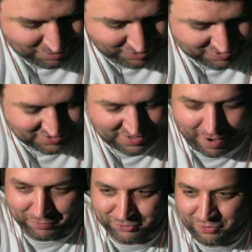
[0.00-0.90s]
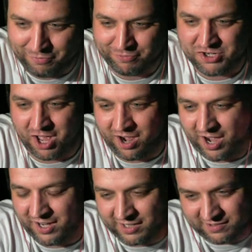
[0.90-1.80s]
because it's an opportunity for John and
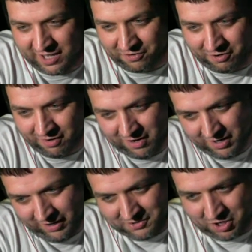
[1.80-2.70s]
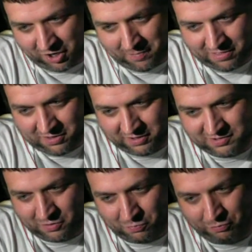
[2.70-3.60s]
I to get together and talk about things that we're